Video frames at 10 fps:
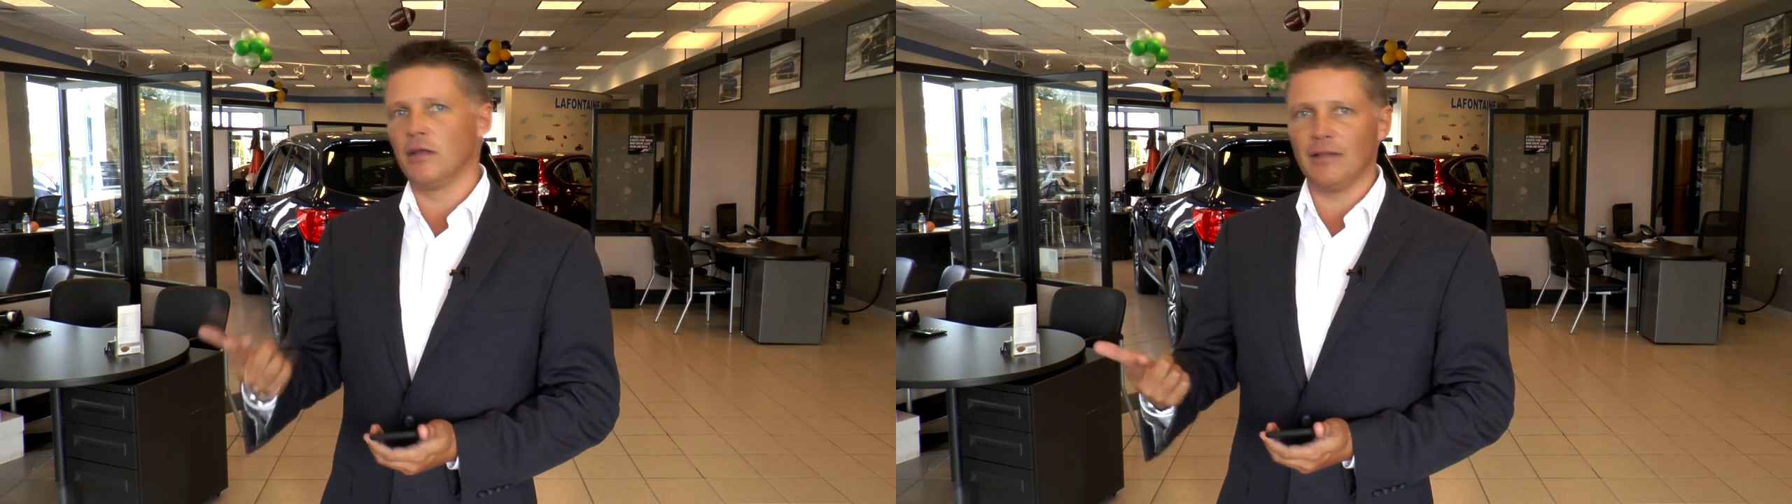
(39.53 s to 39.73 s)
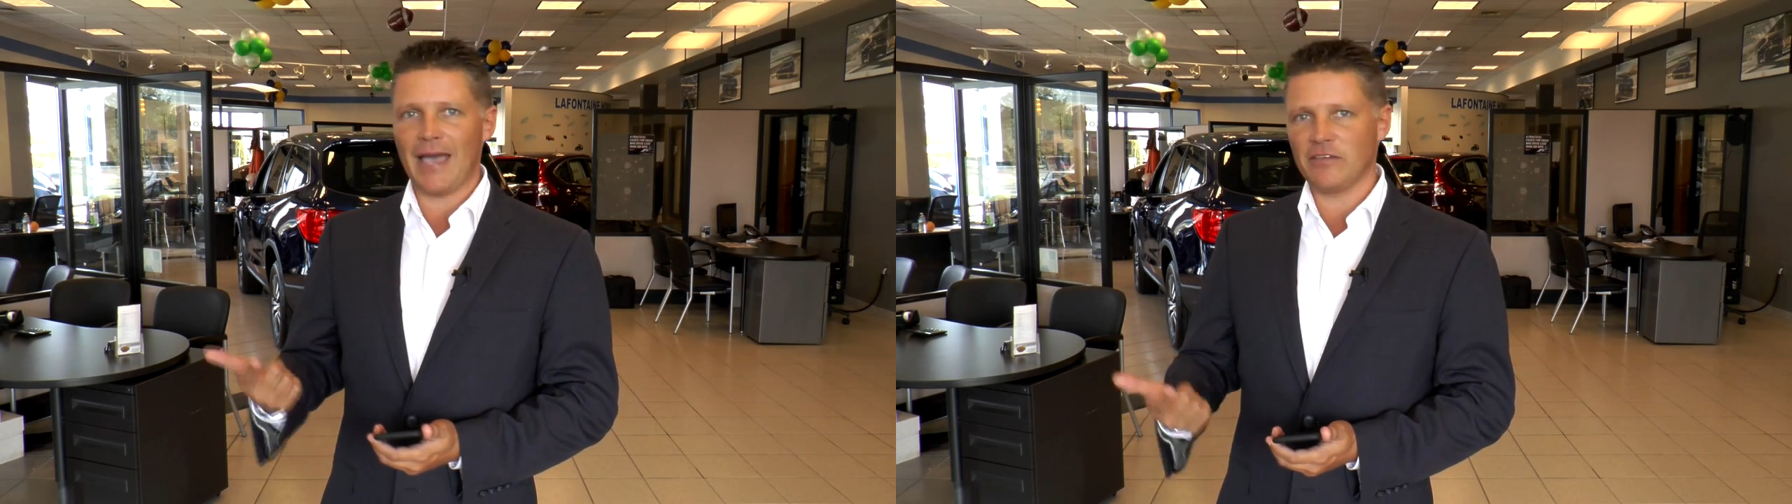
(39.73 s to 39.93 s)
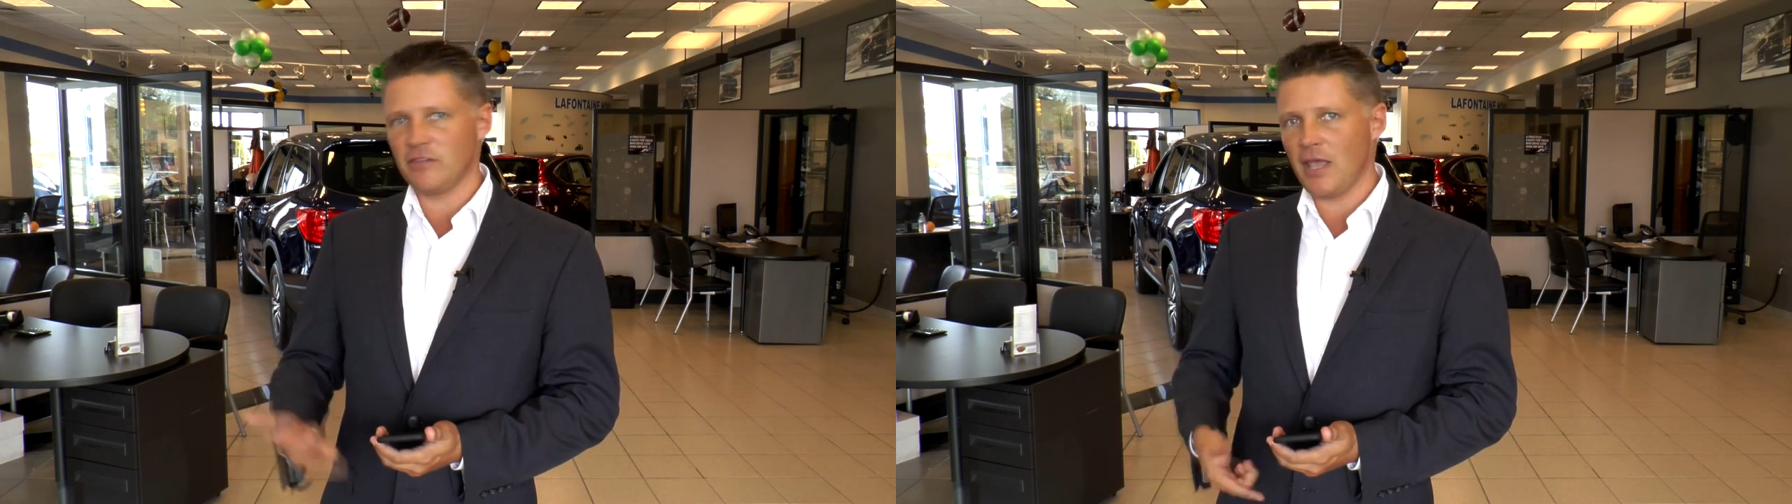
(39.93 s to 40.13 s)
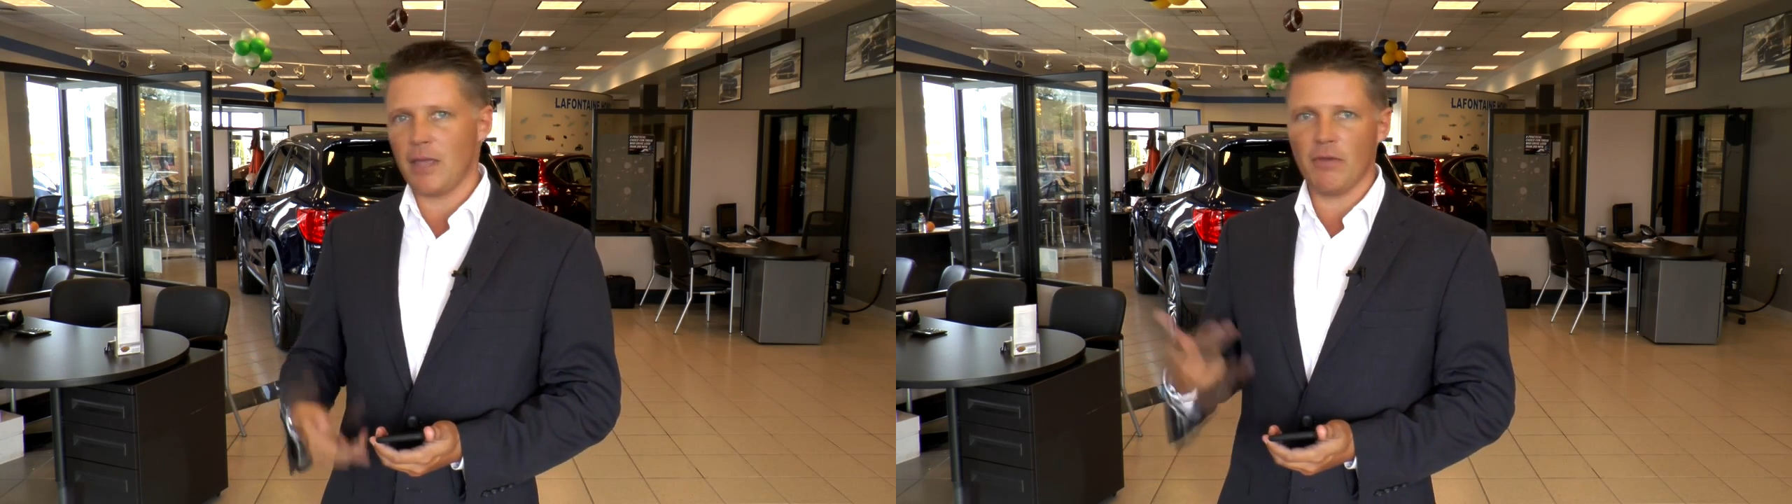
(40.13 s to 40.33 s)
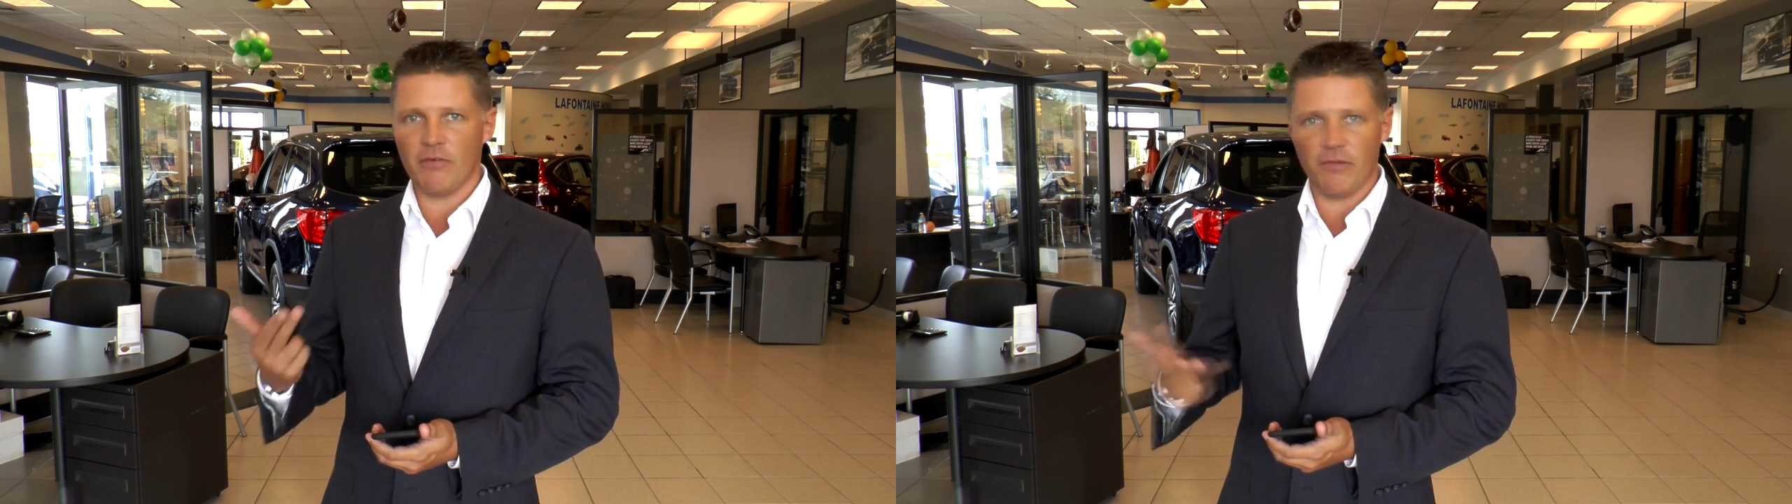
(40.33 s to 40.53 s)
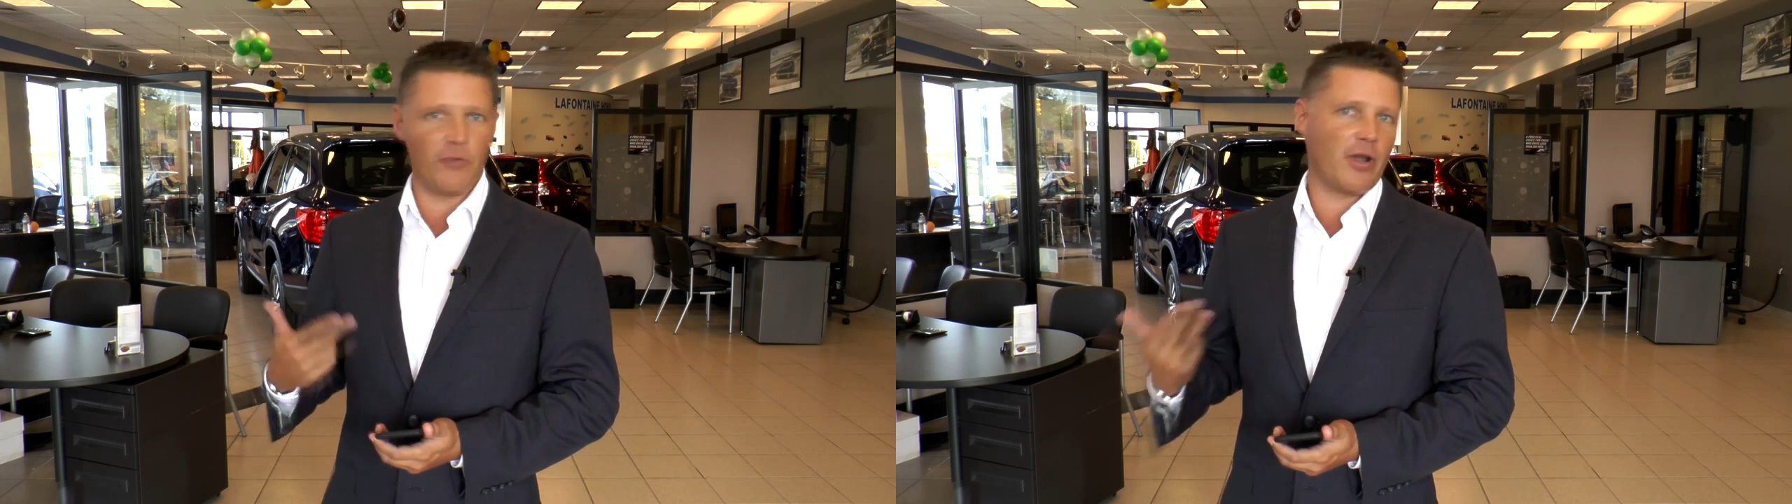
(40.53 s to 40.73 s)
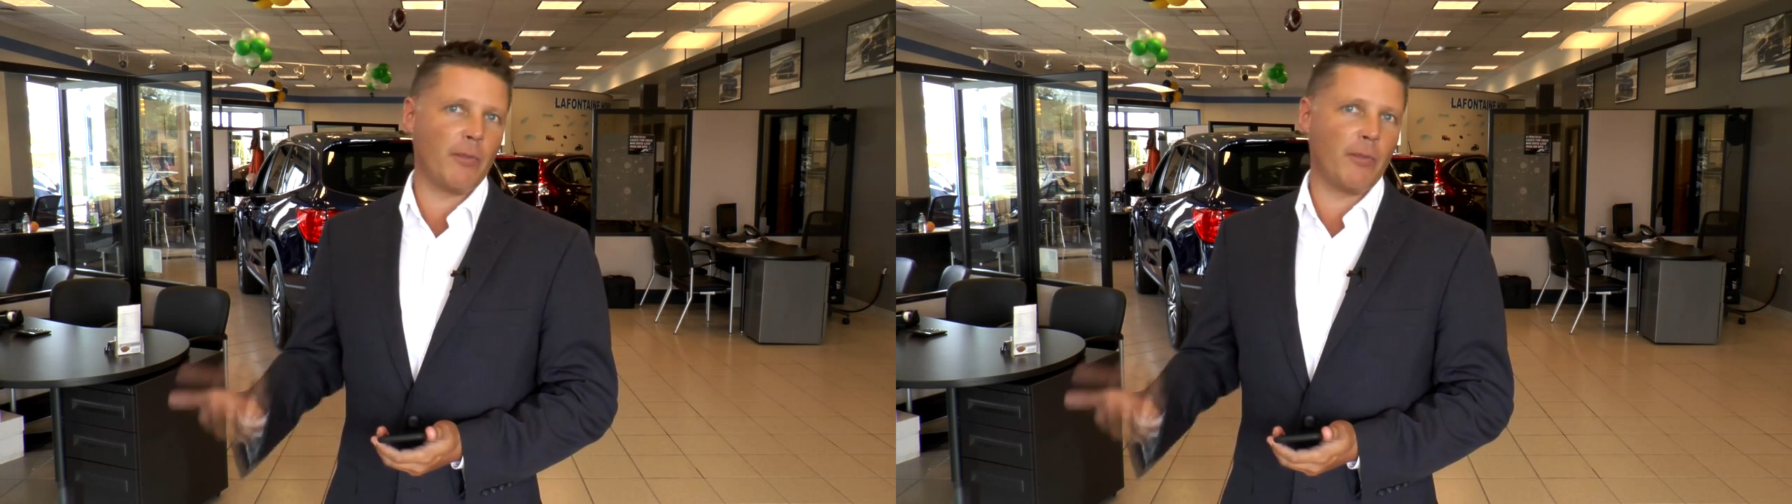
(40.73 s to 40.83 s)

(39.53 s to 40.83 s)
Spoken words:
last name, phone